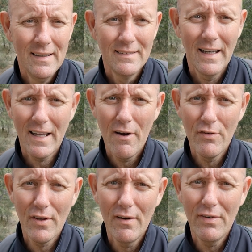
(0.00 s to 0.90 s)
Take care of
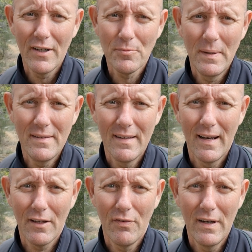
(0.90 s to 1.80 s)
yourself and I'll speak to you in the
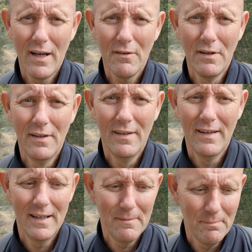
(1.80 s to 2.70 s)
next video.
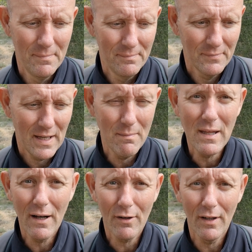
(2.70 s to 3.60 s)
Um, keep
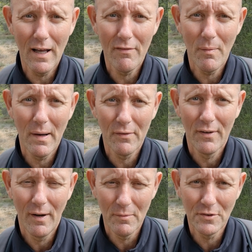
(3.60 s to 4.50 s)
the alcohol out of your mouth.
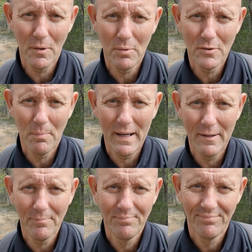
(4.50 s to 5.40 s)
Onwards and upwards. Bye
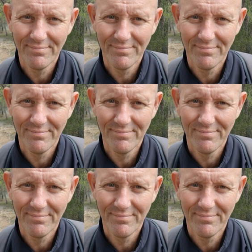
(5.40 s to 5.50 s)
now.